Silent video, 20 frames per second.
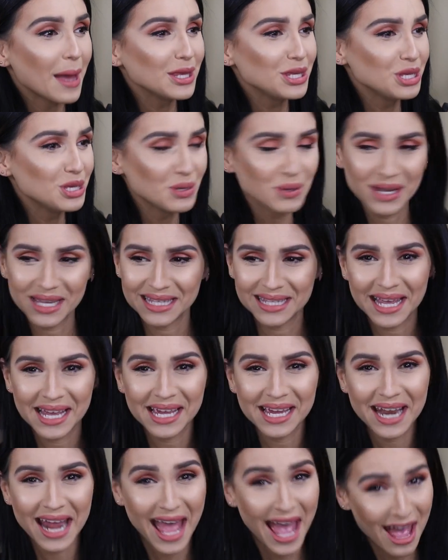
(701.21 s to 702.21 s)
You can
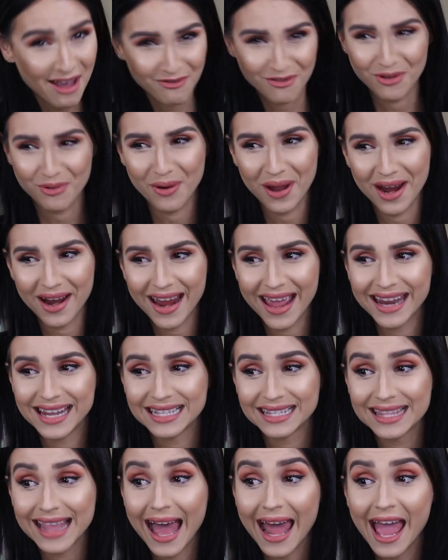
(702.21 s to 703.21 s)
take it everywhere and
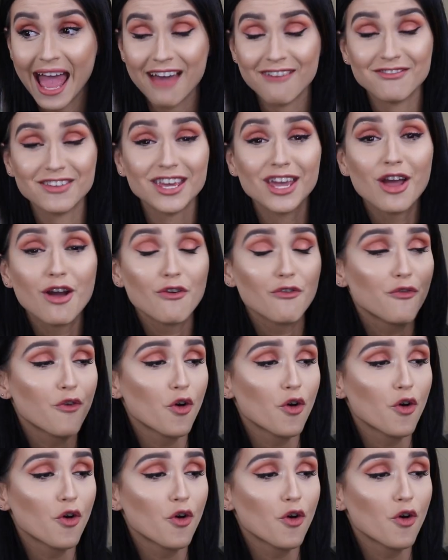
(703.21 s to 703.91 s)
it's not heavy.